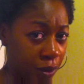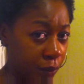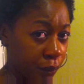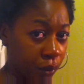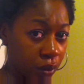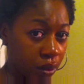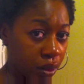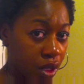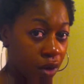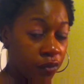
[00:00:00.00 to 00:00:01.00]
people
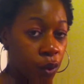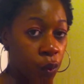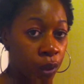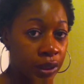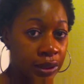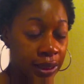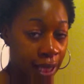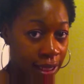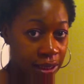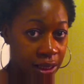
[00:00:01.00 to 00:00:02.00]
for one
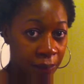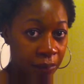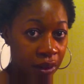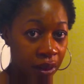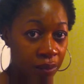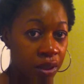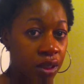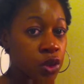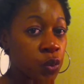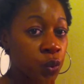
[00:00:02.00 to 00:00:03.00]
goddamn thing
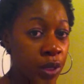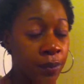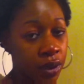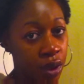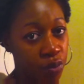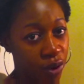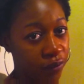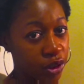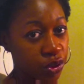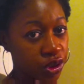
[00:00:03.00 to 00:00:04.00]
because we become
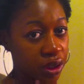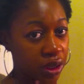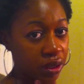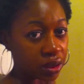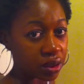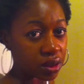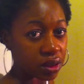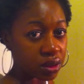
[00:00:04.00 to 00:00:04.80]
revolution niggas.